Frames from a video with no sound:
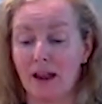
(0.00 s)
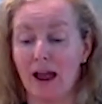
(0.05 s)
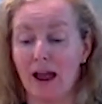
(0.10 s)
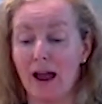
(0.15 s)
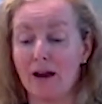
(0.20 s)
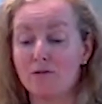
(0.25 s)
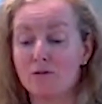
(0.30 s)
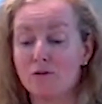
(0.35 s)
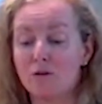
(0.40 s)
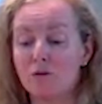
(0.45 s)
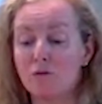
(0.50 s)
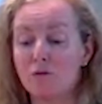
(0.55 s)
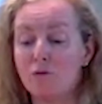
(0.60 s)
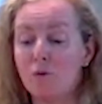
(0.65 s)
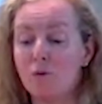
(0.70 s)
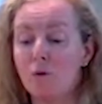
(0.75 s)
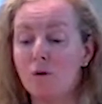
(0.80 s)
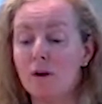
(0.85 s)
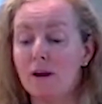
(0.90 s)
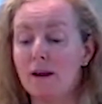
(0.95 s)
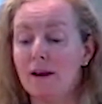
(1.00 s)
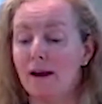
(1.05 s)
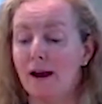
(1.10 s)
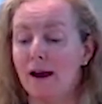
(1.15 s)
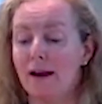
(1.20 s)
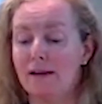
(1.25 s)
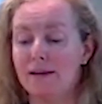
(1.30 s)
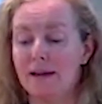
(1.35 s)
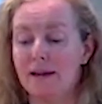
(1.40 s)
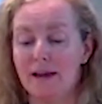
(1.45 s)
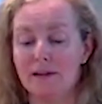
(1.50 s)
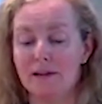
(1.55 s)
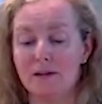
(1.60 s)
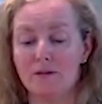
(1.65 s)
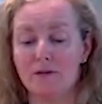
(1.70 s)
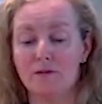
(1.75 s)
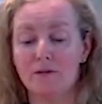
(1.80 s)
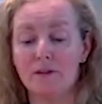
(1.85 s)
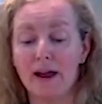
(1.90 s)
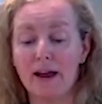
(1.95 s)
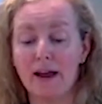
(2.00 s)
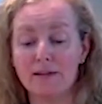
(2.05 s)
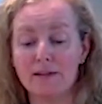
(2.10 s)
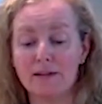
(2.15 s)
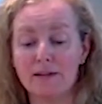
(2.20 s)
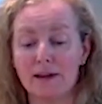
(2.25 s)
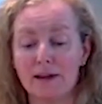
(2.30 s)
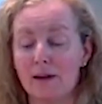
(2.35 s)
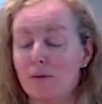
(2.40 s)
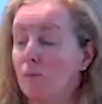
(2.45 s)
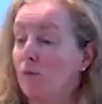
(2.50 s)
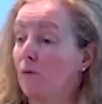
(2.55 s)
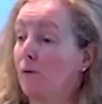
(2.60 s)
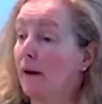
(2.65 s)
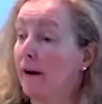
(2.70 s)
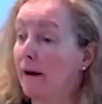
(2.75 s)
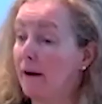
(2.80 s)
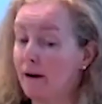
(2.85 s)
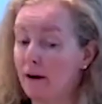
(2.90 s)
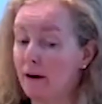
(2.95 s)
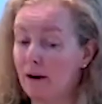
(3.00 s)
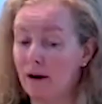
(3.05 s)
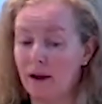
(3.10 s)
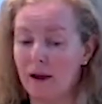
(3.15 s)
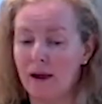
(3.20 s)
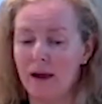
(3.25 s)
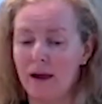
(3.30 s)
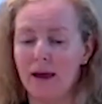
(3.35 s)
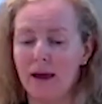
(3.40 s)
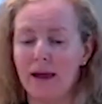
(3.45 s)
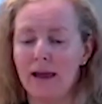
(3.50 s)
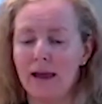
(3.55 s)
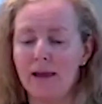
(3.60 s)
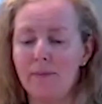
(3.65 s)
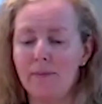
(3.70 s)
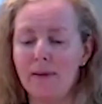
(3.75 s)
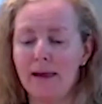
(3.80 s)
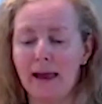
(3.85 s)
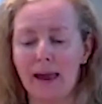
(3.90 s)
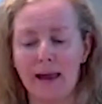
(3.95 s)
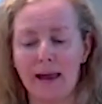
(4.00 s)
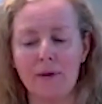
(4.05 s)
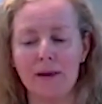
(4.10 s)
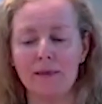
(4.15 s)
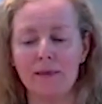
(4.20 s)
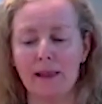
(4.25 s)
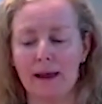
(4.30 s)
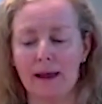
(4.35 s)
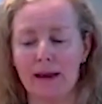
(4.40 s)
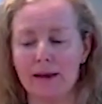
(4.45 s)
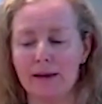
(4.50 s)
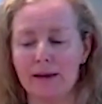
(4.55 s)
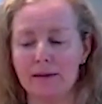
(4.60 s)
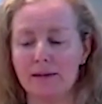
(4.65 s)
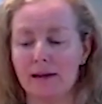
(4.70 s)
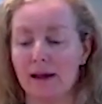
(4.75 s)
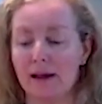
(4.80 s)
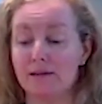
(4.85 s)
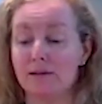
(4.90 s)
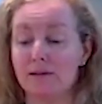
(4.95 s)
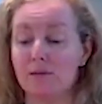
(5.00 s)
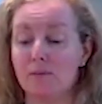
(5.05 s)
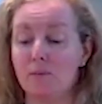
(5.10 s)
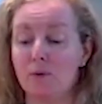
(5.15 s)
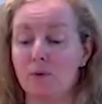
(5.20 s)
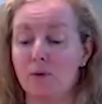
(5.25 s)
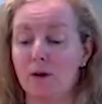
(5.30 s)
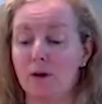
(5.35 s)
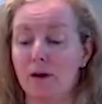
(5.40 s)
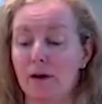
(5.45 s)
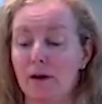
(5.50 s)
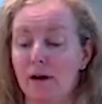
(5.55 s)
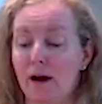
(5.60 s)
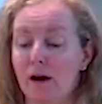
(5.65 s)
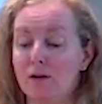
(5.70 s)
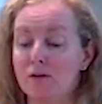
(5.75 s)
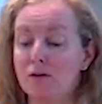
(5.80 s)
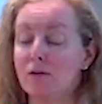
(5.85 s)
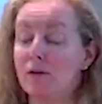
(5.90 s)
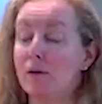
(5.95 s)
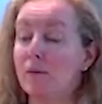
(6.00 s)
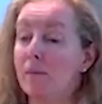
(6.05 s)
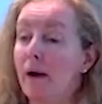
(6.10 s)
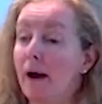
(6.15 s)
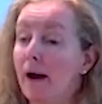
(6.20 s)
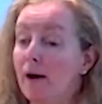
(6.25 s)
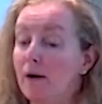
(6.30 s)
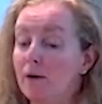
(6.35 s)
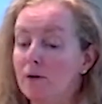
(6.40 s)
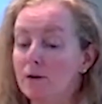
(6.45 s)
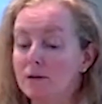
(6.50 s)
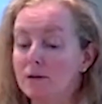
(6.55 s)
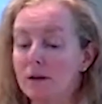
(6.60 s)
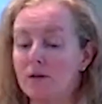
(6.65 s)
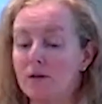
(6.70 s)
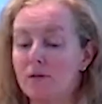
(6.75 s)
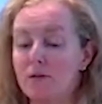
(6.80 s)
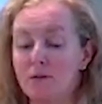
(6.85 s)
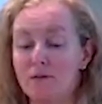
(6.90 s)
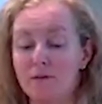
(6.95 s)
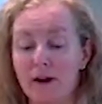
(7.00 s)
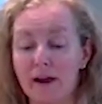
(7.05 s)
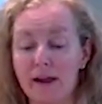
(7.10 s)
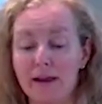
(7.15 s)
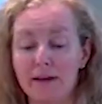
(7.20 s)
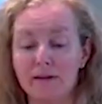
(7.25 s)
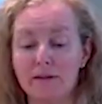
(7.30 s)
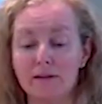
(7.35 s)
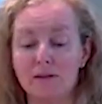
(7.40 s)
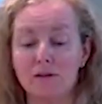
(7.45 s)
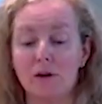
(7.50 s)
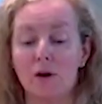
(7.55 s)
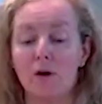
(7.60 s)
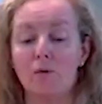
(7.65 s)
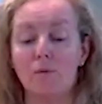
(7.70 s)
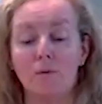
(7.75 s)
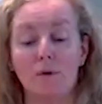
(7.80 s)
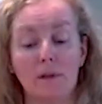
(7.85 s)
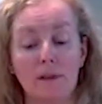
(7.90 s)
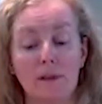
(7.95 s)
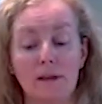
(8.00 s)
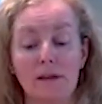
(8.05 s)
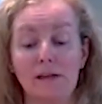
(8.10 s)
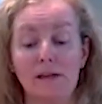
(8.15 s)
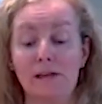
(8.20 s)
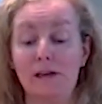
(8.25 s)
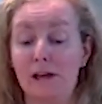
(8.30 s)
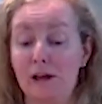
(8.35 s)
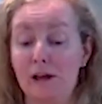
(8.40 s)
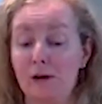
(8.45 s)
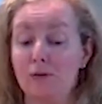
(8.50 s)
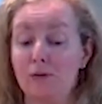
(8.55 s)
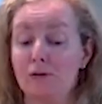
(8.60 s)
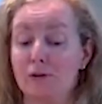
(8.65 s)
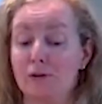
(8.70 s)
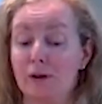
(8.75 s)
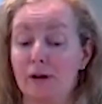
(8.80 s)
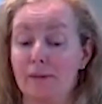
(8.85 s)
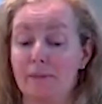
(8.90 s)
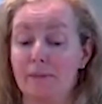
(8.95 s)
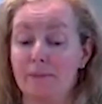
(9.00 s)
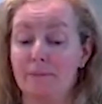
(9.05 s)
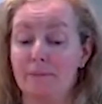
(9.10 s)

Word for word: After 49 days of fasting and prayer, he became enlightened as the Buddha under the vows of the Ficus religiosa.